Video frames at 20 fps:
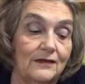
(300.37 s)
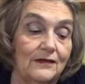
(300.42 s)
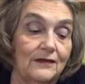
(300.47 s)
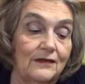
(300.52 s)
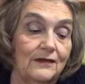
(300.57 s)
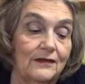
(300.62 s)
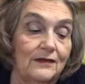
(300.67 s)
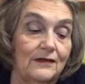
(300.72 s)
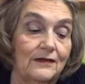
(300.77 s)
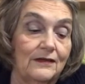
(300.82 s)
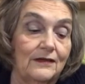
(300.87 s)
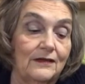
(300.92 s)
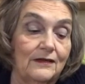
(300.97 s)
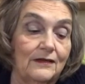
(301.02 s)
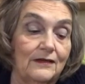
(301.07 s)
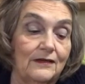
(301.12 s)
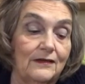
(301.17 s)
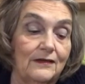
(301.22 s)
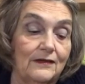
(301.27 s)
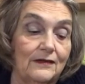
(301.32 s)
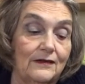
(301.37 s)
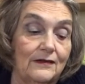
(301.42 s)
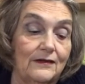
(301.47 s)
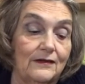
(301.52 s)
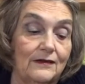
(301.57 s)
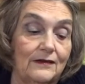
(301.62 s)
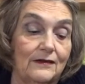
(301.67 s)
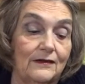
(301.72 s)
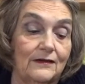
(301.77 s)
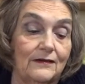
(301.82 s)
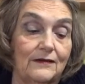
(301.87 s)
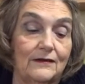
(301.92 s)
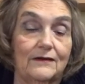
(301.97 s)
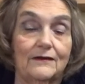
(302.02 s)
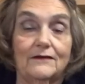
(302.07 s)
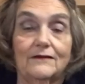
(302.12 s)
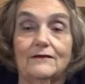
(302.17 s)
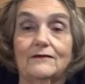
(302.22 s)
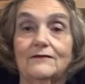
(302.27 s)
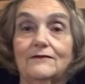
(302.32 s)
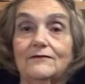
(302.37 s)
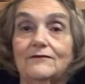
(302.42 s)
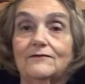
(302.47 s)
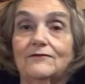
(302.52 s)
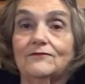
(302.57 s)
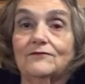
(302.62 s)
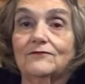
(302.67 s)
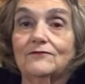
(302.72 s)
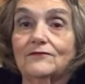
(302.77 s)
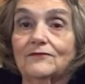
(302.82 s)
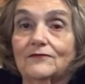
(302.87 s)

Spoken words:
No one is speaking in this clip.